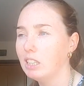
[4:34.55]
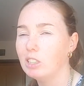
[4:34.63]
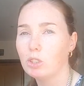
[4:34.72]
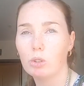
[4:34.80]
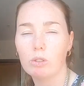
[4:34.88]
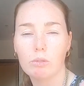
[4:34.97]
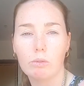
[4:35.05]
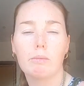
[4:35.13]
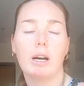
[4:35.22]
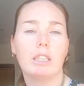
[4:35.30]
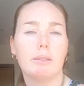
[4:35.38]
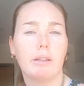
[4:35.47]
sort of
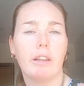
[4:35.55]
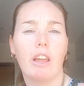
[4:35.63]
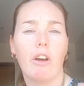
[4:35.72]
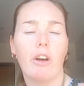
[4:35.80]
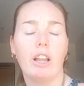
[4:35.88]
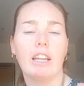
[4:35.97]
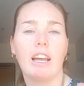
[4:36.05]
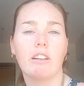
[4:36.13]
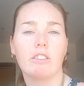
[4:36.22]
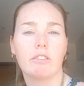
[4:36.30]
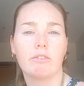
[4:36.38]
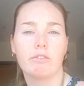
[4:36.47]
reminds me of the early
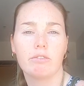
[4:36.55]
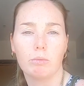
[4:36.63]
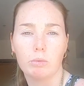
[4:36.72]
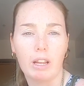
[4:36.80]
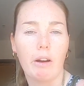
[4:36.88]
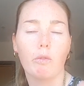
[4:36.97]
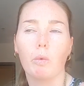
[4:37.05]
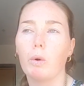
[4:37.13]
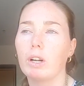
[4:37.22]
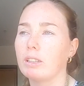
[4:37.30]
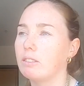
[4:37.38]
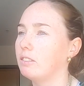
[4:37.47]
days of Dave
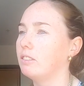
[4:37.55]
Warner,